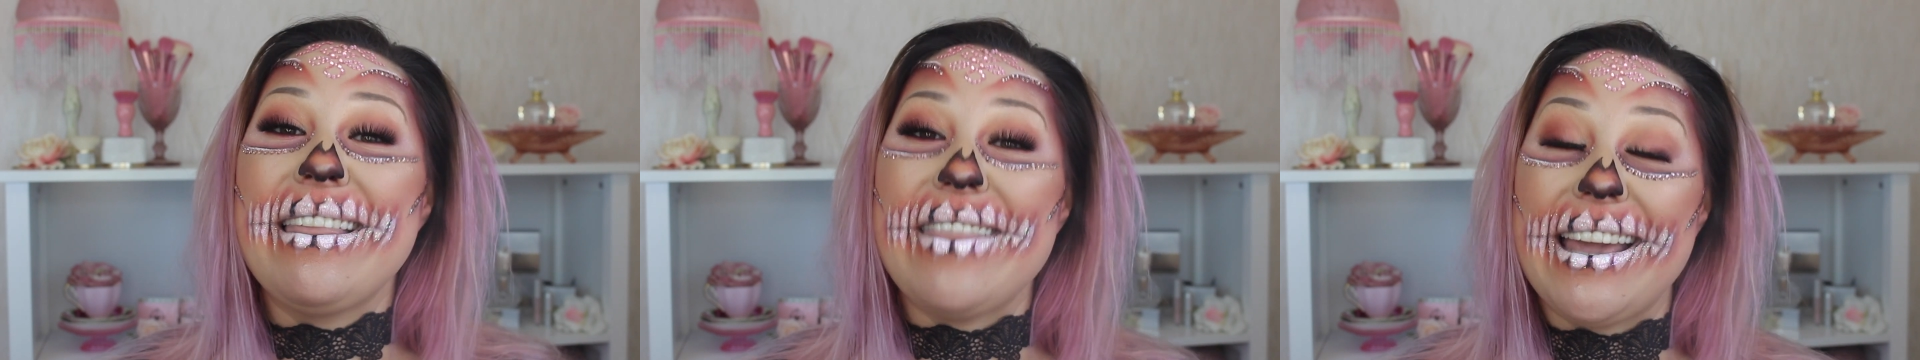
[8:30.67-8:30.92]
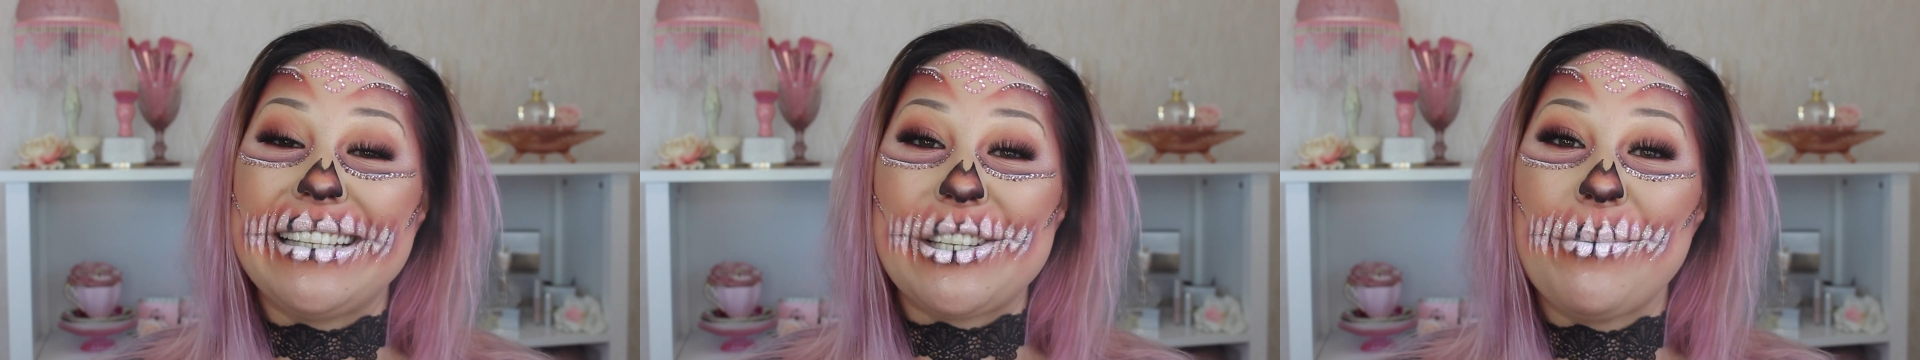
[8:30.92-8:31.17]

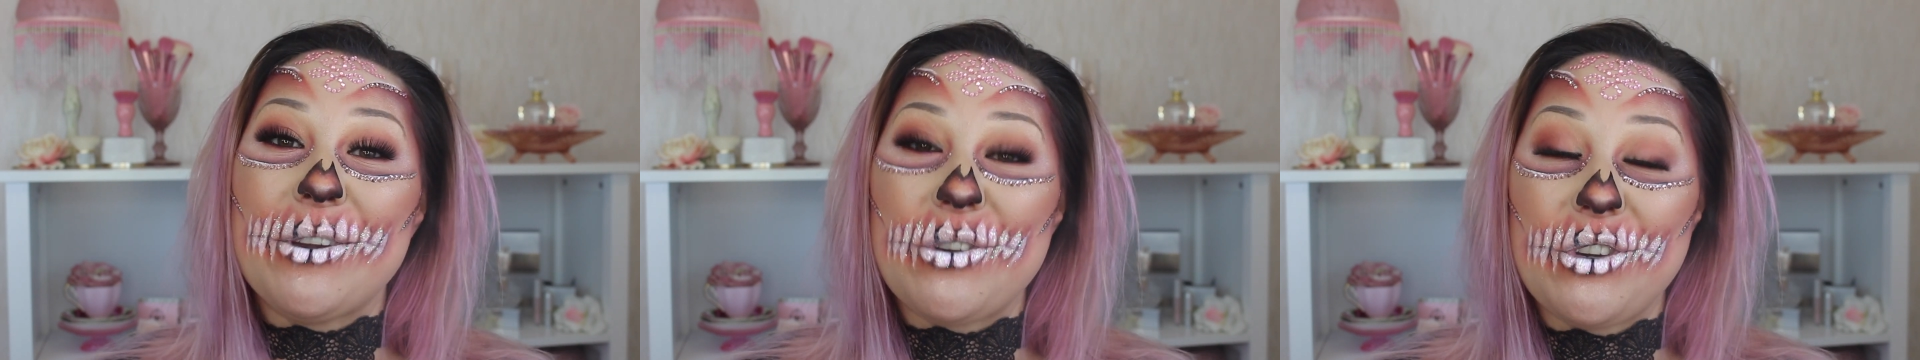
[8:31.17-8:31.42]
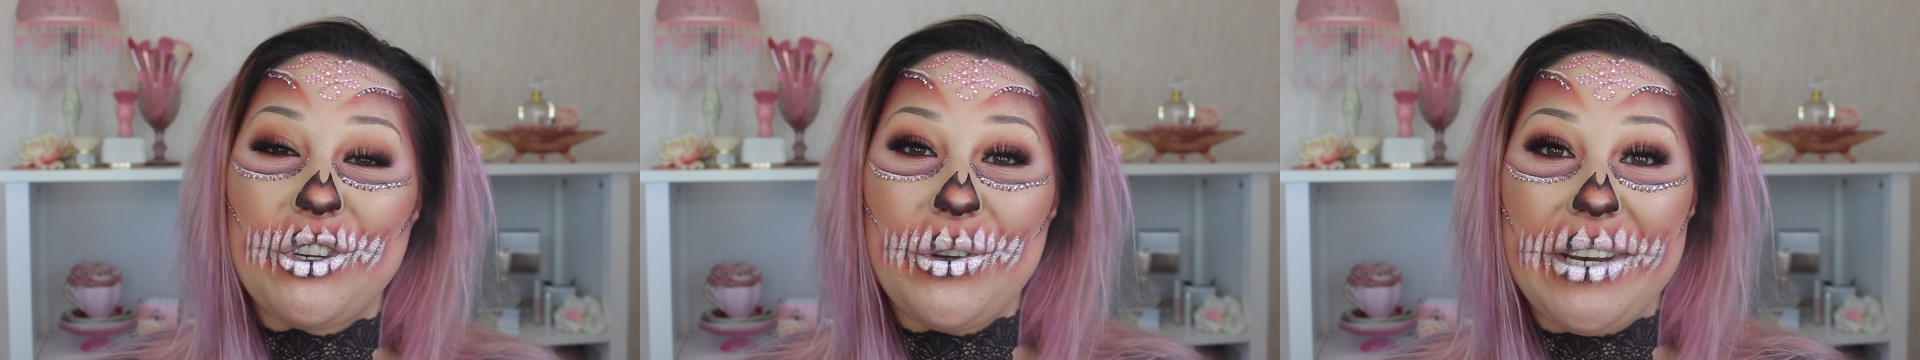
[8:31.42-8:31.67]
Thanks so much
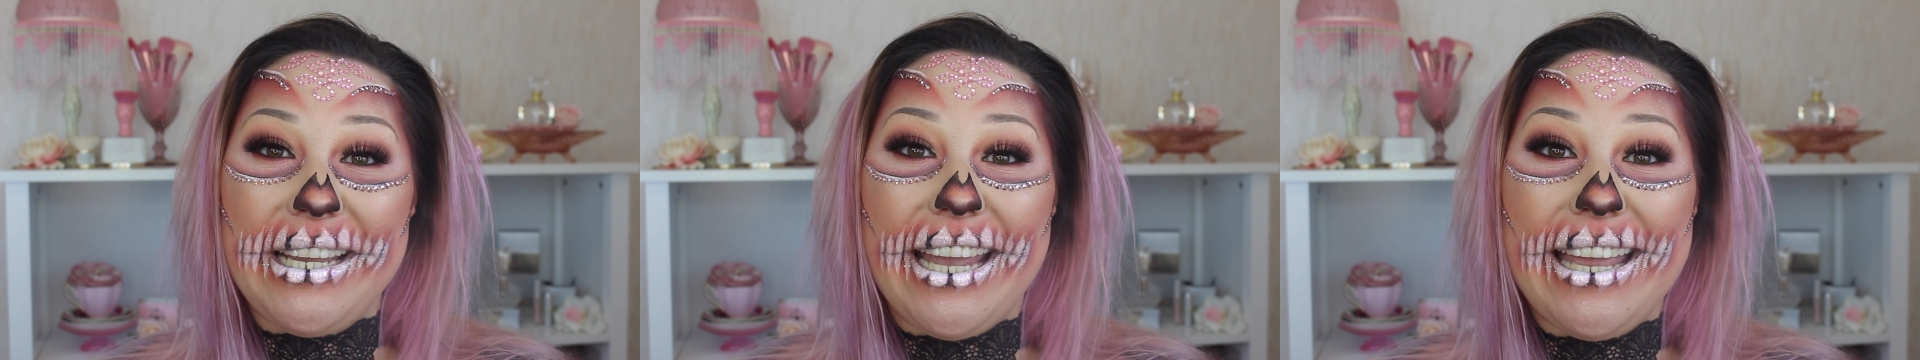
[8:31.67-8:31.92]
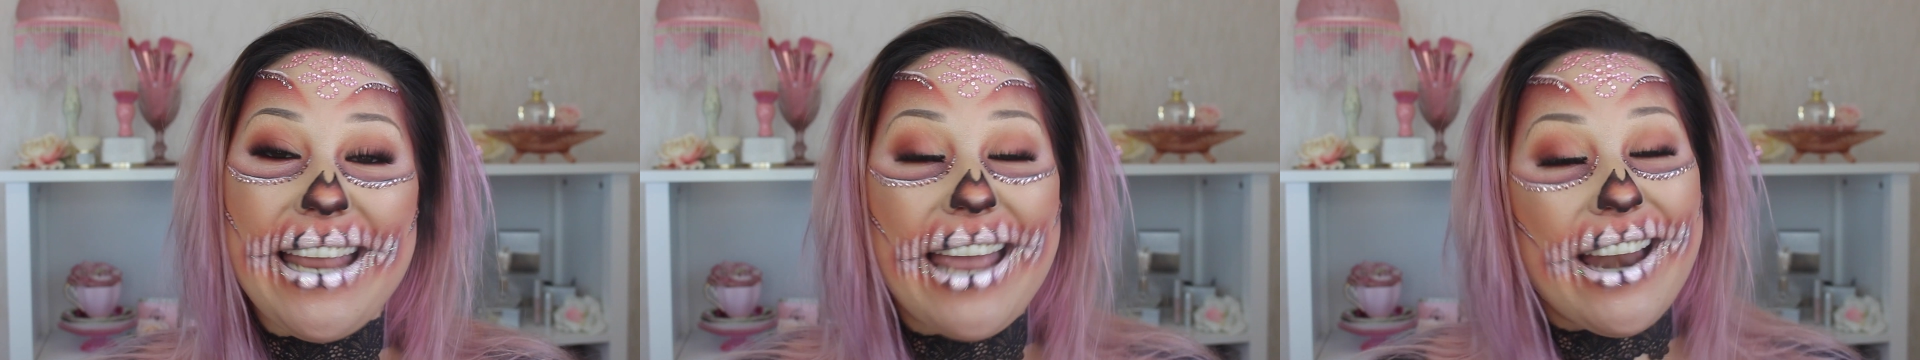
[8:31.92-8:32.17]
for tuning
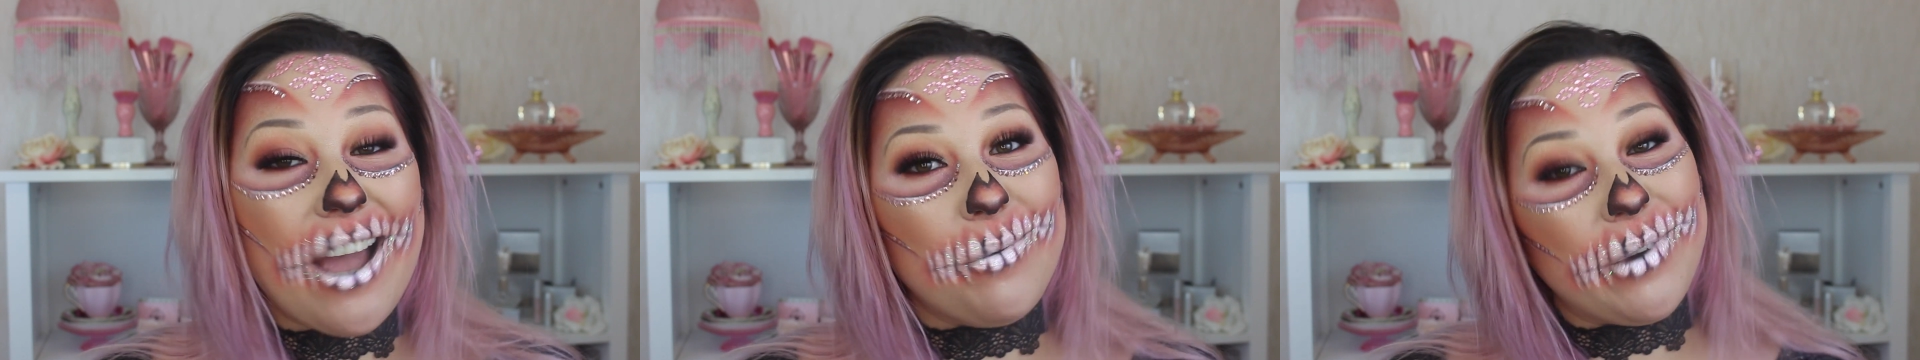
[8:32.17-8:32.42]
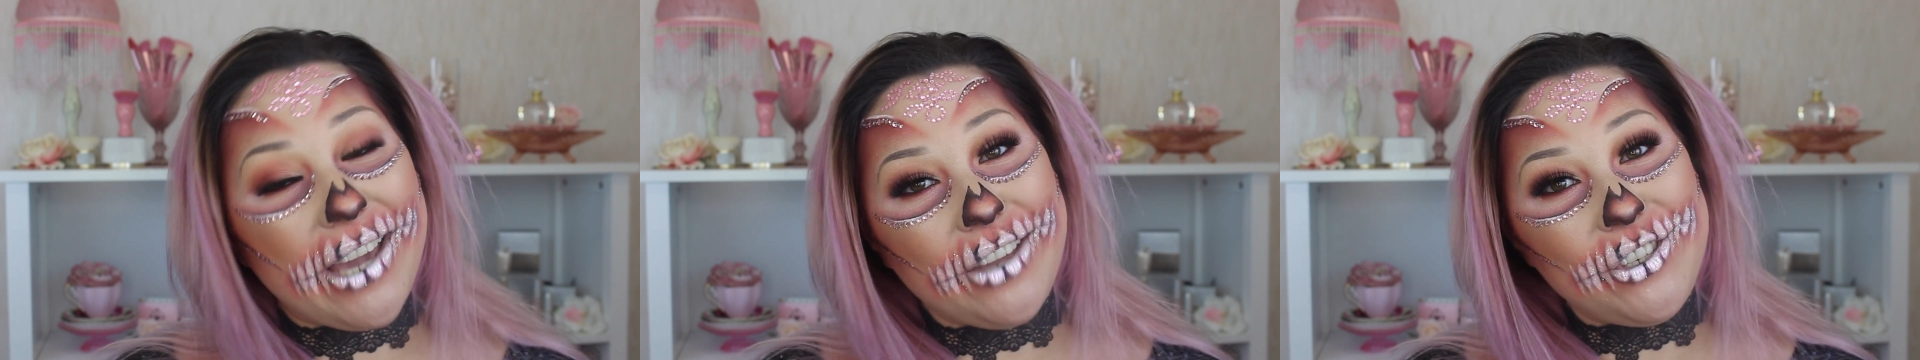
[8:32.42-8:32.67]
in, and I
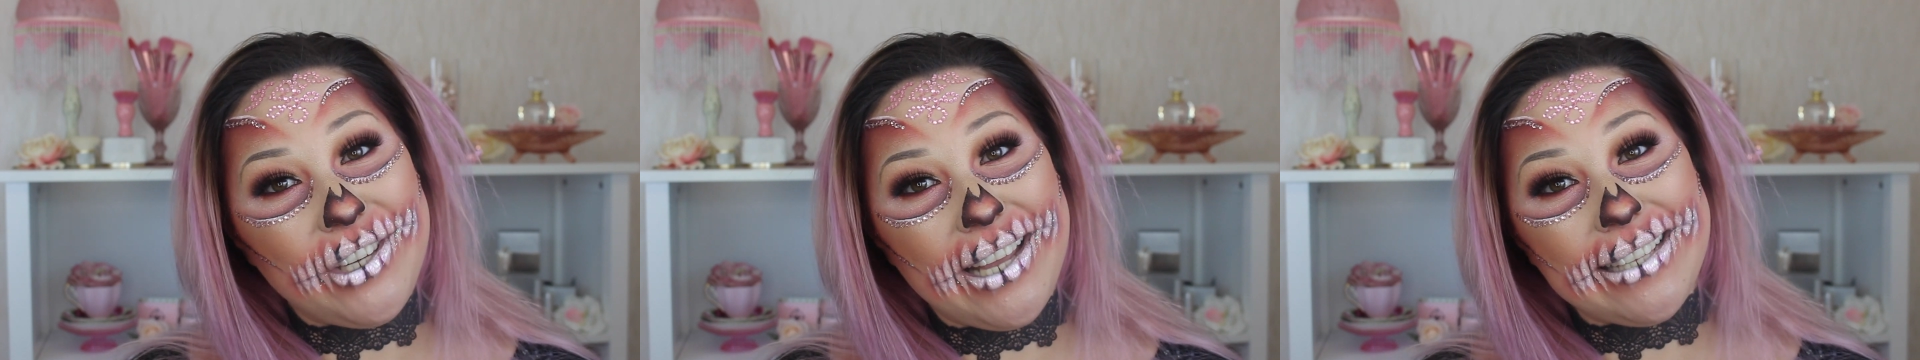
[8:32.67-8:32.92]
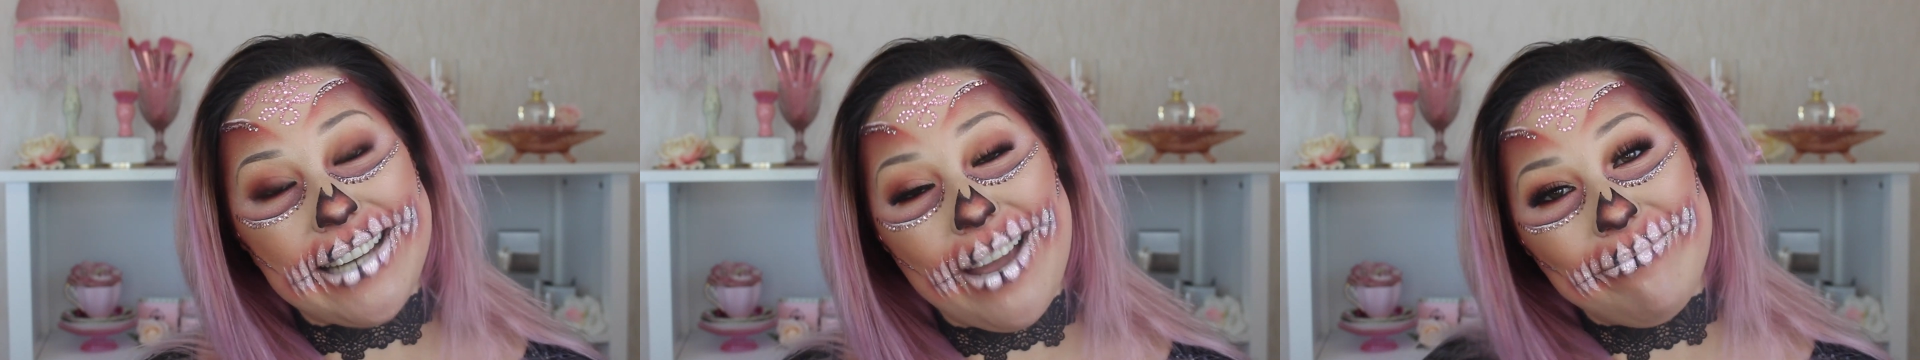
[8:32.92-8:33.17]
will catch you
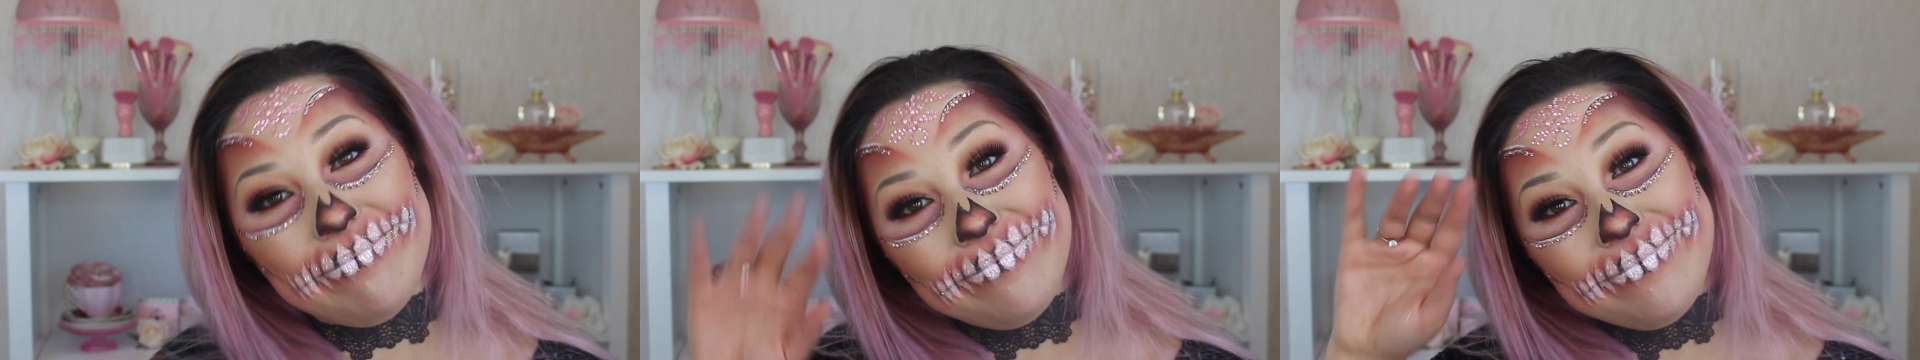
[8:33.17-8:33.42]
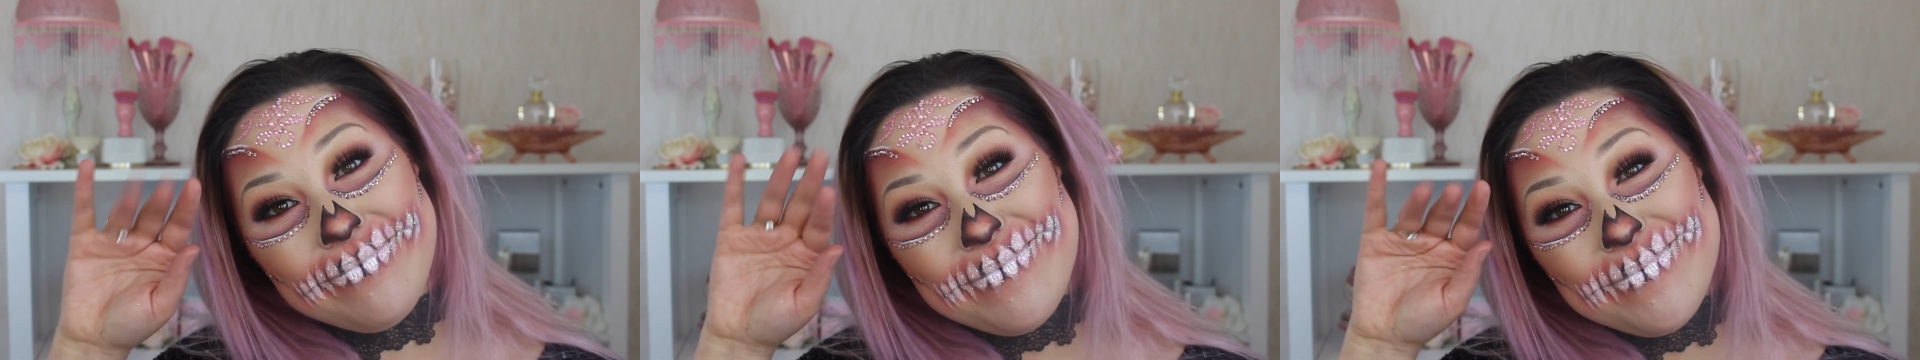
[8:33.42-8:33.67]
next time.
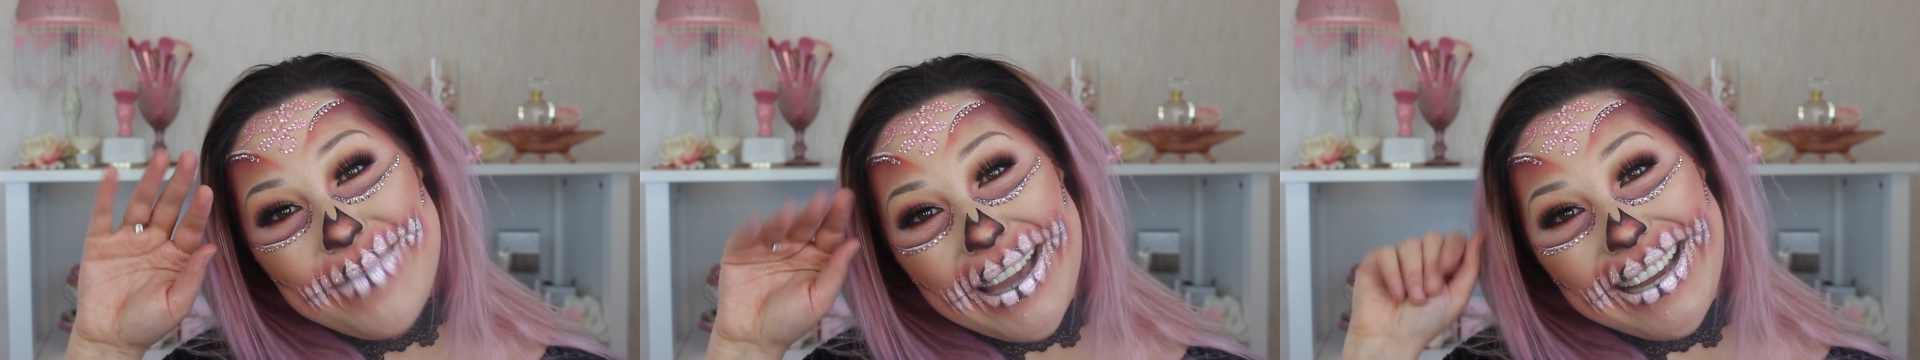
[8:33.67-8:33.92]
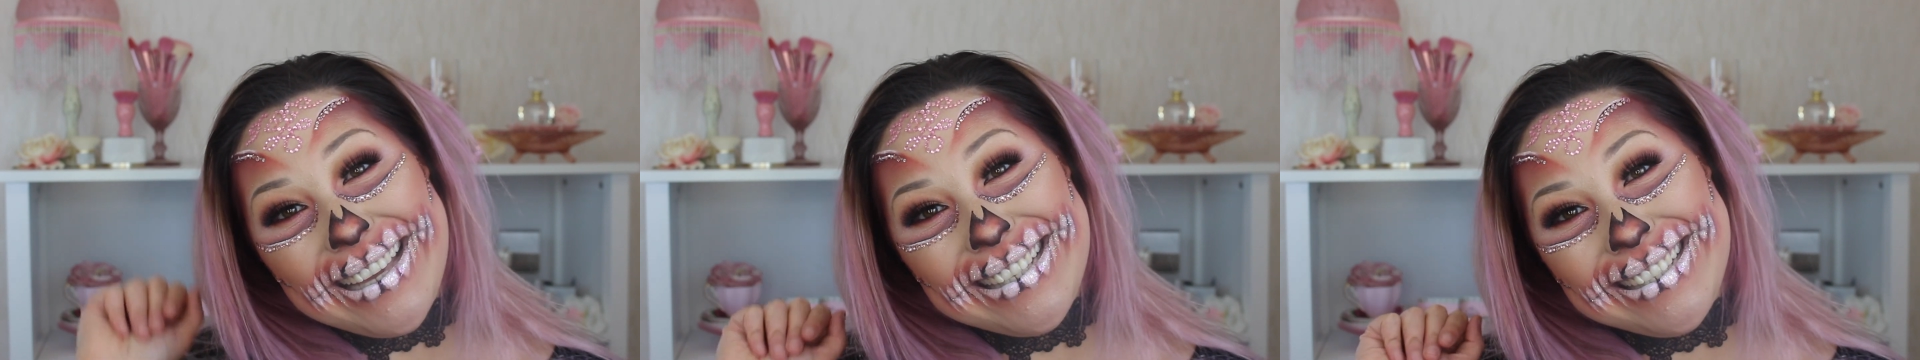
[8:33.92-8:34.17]
Bye
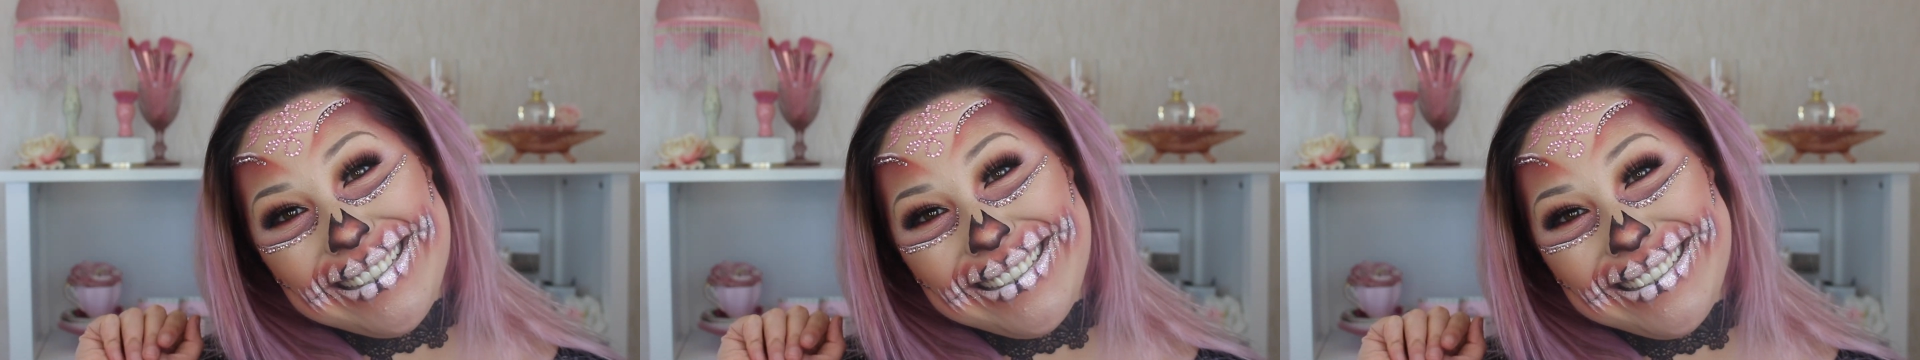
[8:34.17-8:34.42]
guys.